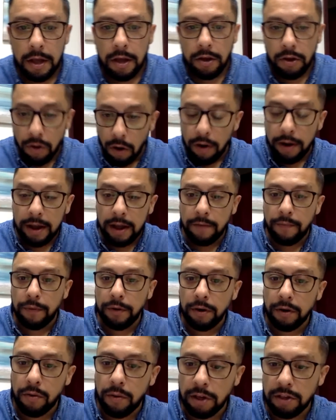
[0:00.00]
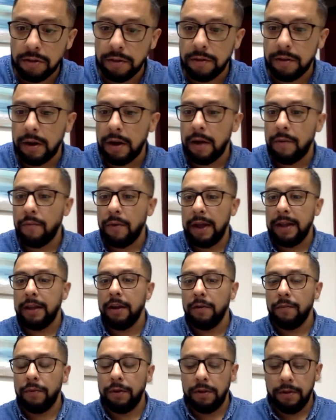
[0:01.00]
Go ahead for your questions, and I'm right
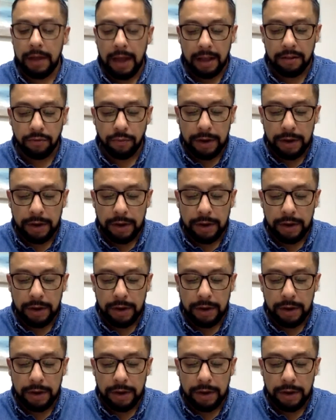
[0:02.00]
here for you guys.